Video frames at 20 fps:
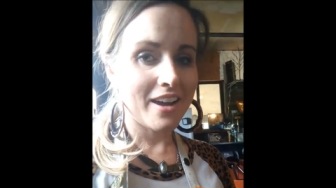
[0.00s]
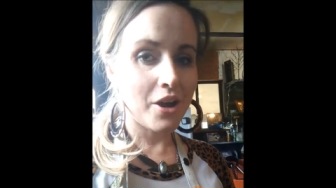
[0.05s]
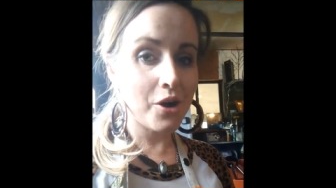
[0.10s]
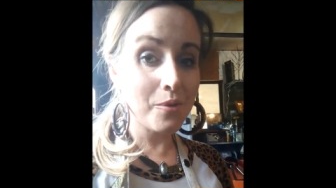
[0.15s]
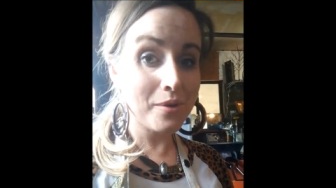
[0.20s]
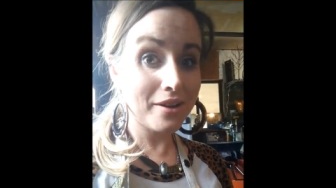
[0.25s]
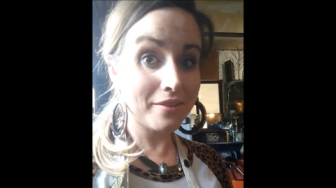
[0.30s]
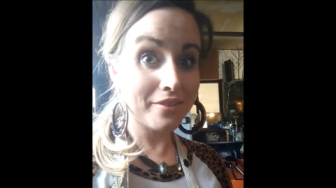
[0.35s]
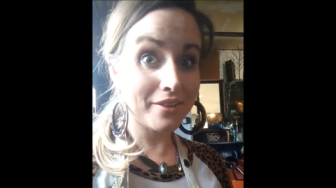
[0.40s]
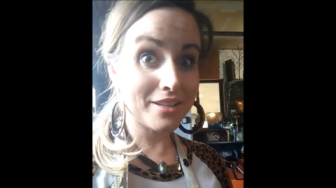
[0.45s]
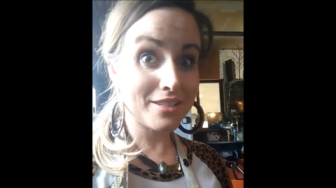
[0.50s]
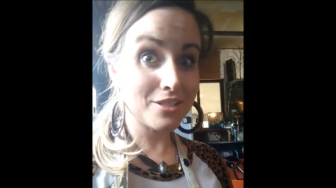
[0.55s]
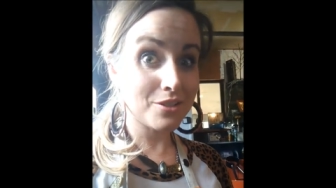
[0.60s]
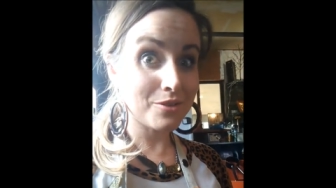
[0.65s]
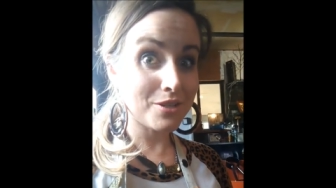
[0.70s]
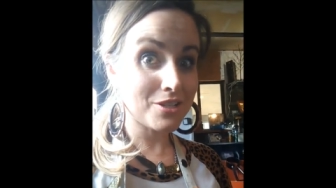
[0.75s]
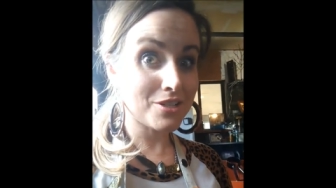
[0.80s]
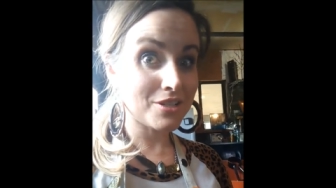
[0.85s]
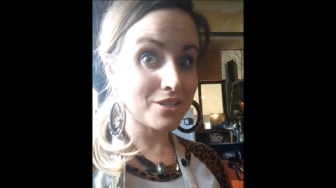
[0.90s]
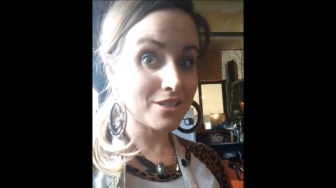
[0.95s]
Oh, we have lots of
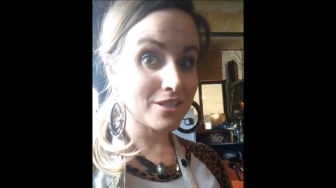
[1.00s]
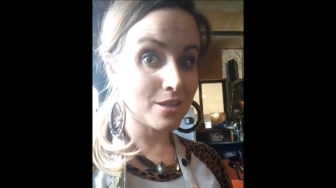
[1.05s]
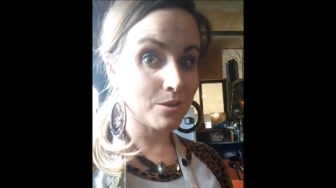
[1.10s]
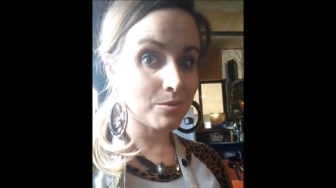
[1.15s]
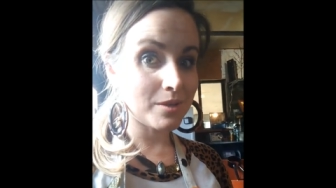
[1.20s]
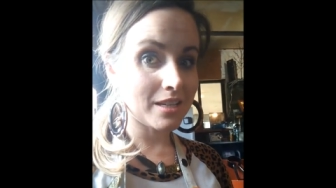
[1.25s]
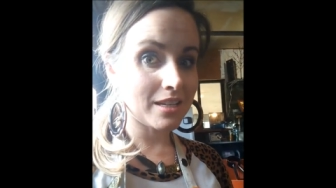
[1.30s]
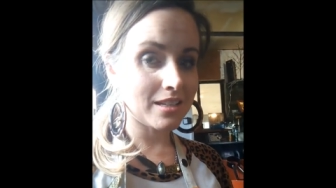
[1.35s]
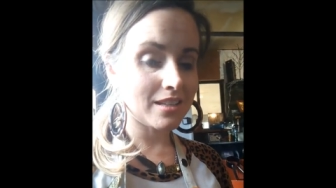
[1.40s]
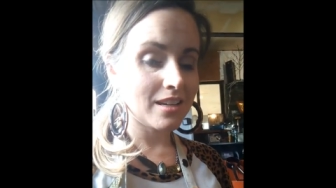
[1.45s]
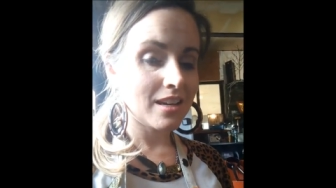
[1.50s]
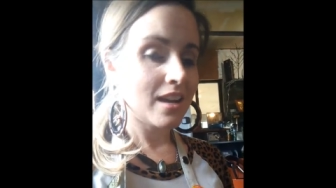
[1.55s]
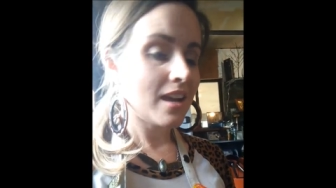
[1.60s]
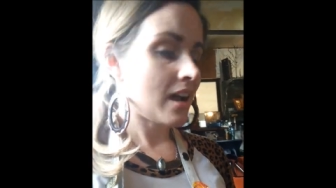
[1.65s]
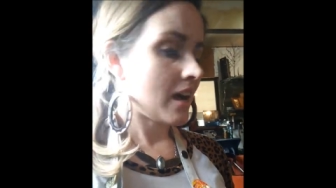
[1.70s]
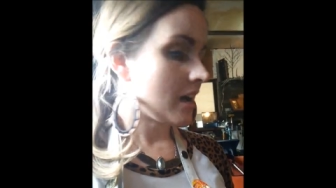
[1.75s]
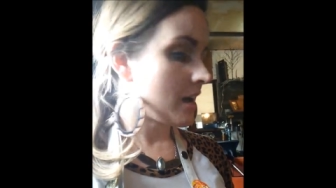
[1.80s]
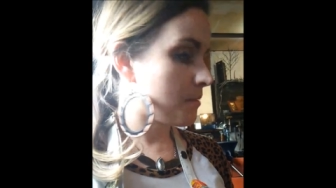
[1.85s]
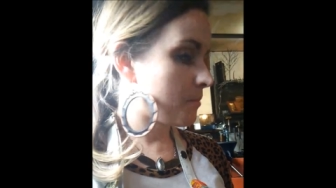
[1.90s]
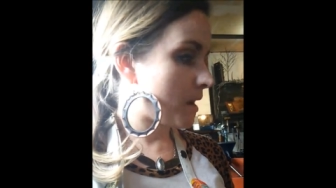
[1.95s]
questions coming in.
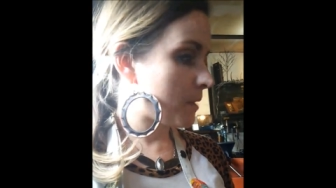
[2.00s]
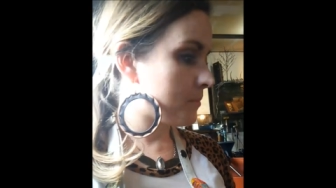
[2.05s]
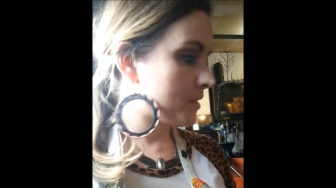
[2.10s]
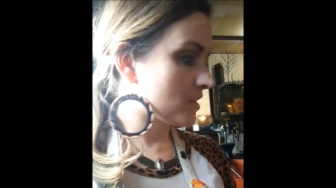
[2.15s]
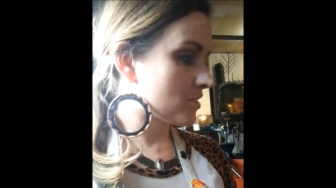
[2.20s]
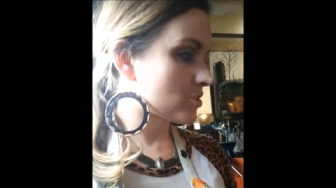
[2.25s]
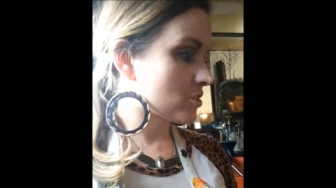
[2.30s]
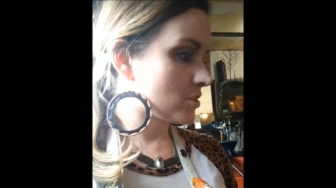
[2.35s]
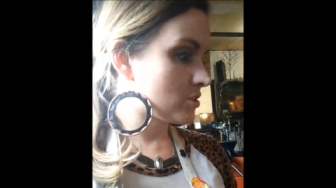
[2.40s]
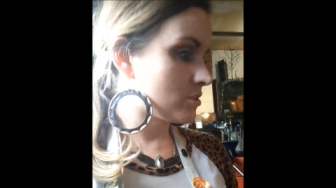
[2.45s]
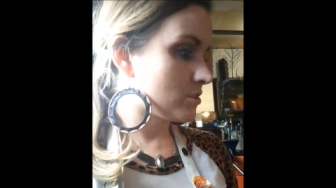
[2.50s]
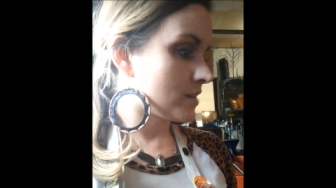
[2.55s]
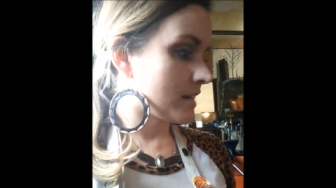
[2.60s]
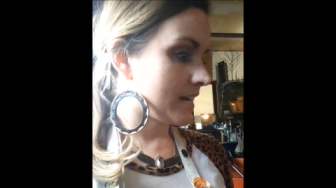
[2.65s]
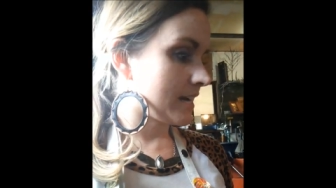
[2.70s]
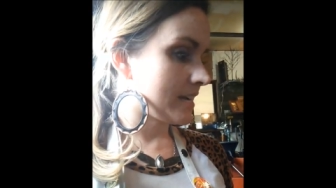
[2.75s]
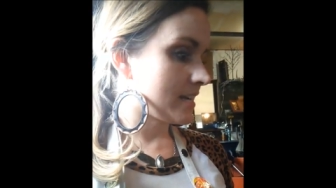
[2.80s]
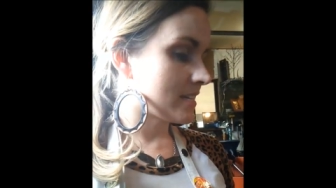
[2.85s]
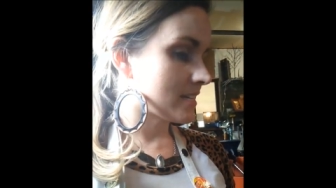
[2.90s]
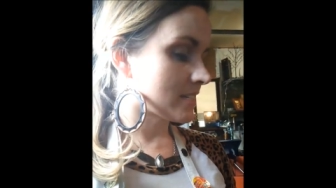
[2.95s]
Um, I'm going to show you
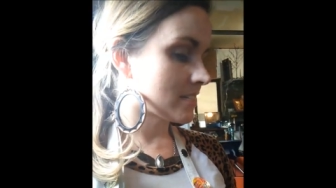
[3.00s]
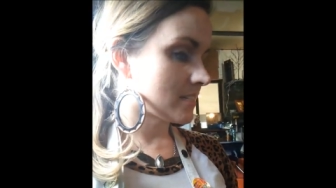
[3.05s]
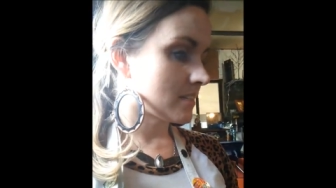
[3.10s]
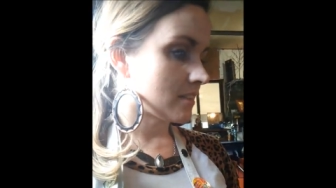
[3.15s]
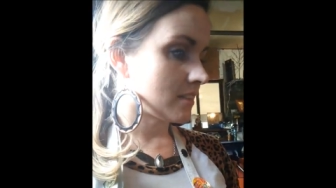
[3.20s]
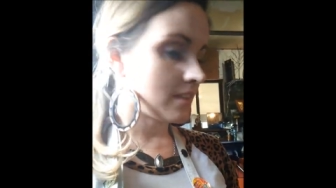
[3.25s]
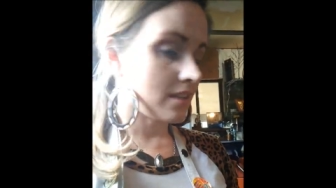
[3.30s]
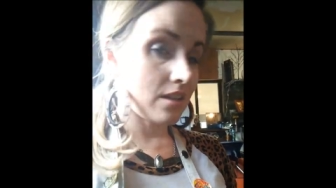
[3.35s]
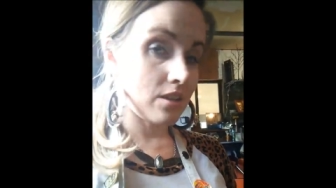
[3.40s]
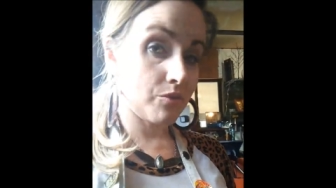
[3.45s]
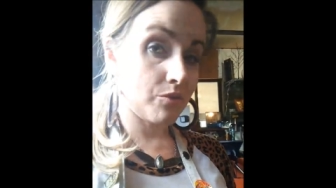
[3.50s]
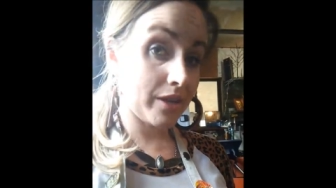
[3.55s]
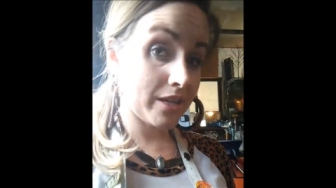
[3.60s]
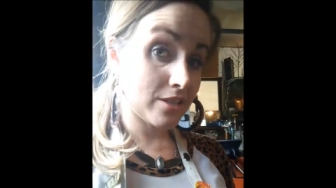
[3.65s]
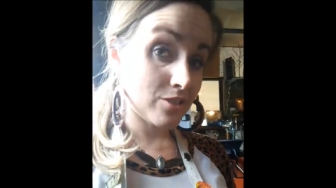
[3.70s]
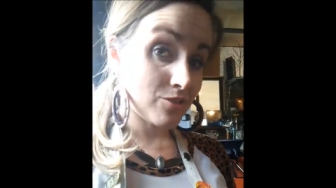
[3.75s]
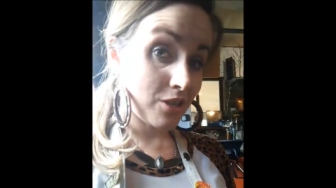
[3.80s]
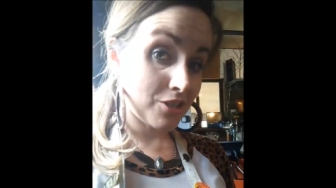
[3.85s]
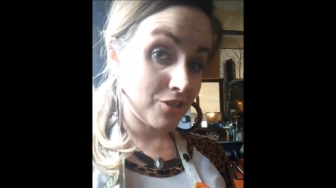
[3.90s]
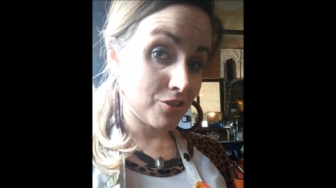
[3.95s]
guys the ring
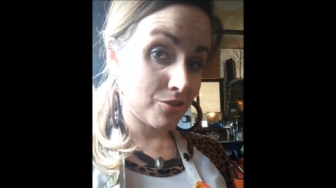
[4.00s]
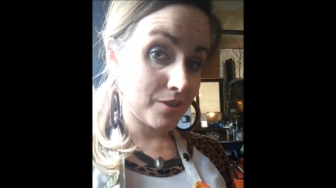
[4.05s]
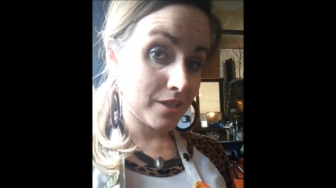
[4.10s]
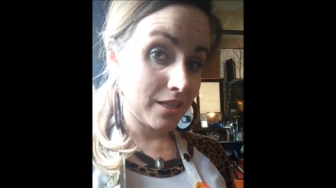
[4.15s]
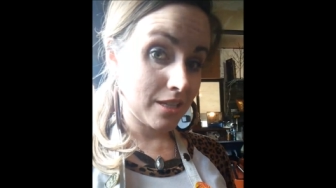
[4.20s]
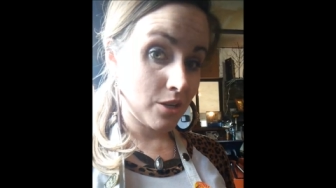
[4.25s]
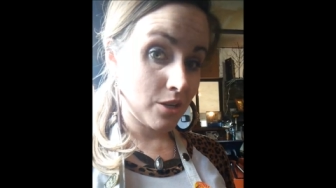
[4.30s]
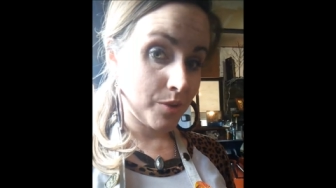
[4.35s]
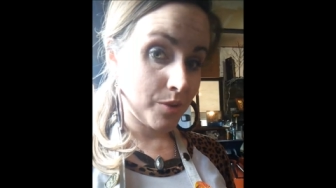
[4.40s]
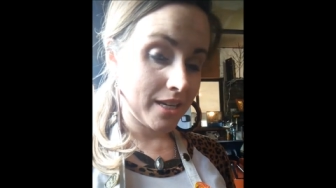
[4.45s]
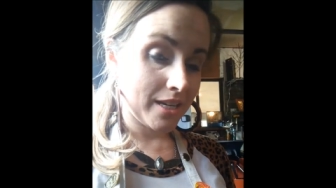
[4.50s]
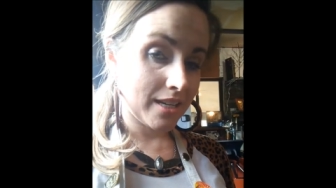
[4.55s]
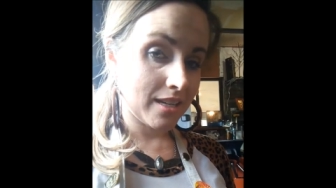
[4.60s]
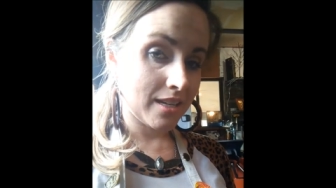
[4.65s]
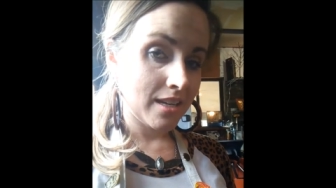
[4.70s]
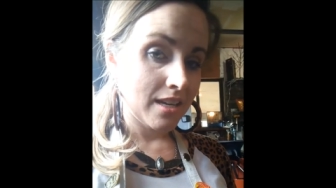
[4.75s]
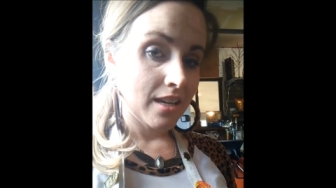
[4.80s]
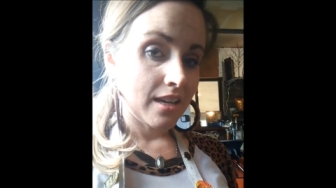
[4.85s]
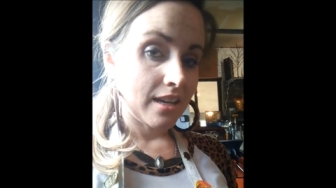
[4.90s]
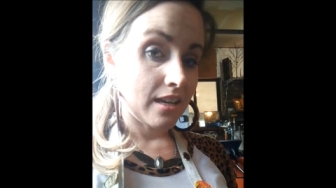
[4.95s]
stretcher really
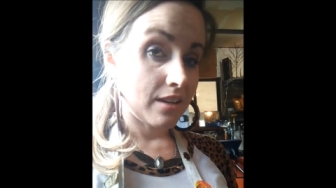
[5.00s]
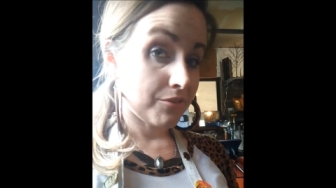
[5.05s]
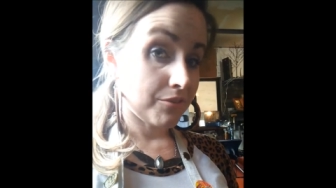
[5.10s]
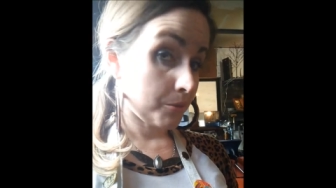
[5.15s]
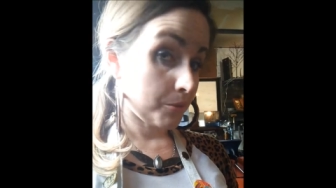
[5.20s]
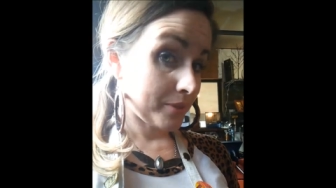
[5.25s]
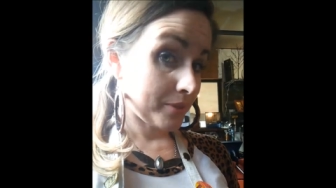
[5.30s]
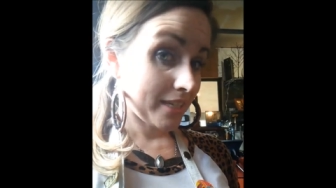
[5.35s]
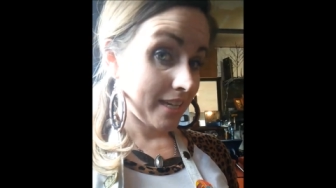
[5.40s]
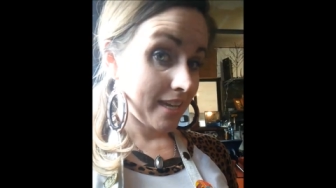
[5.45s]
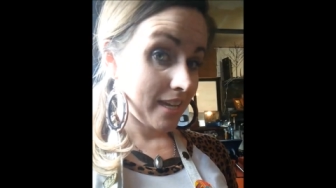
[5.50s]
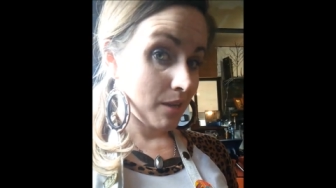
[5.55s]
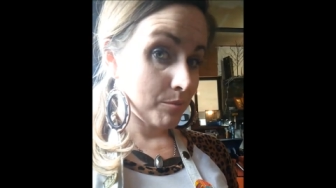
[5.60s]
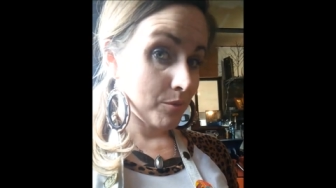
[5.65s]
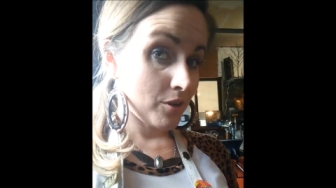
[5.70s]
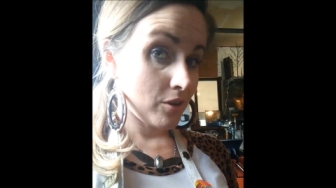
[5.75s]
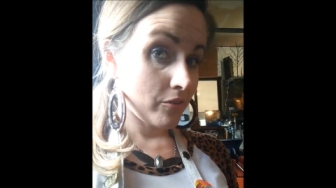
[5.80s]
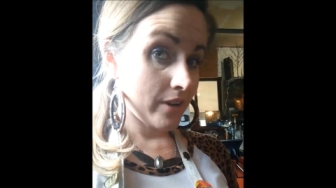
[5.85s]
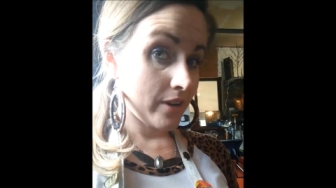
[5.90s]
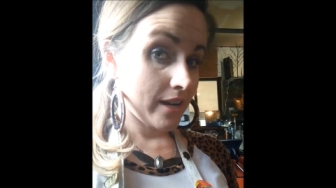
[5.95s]
quick and flip the
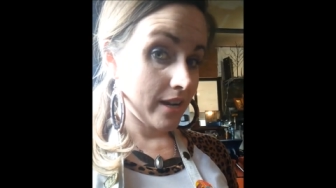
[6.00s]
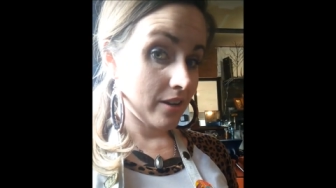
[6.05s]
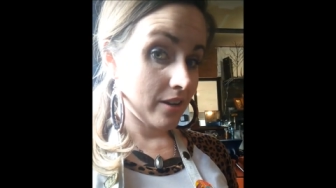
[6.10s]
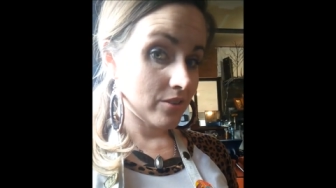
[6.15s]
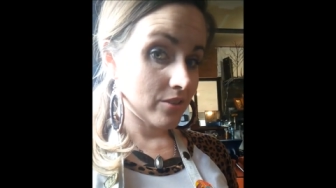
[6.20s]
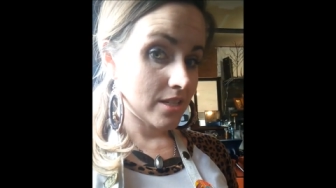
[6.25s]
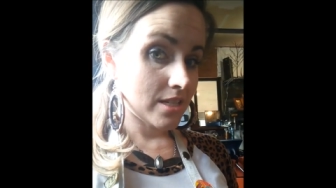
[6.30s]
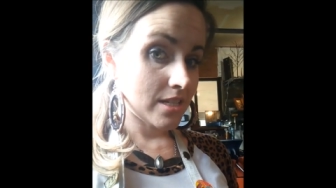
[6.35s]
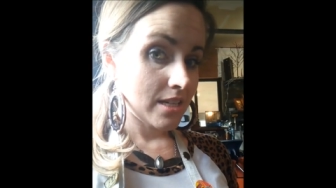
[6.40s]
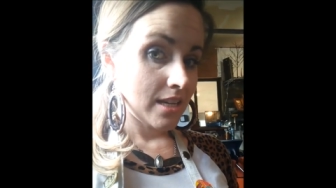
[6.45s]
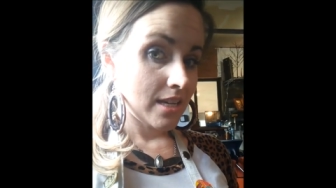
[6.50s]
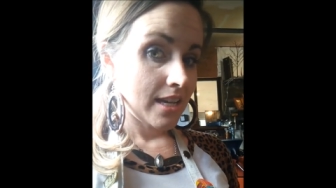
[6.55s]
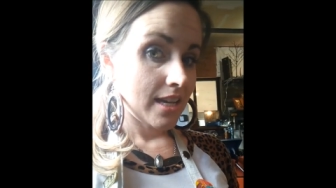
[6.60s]
camera around.